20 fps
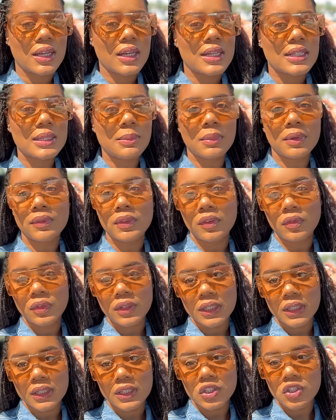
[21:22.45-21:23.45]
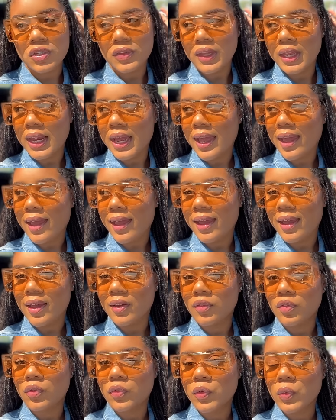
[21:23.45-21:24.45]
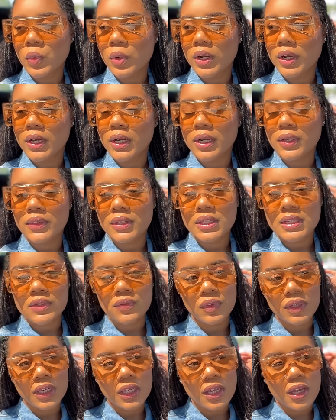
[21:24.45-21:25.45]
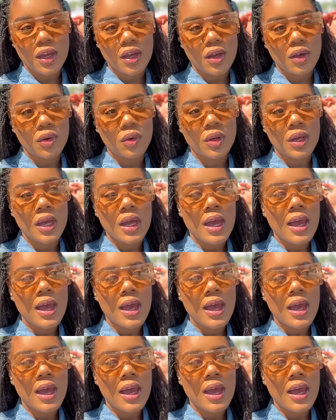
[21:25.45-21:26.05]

some of the footage that I have for this video.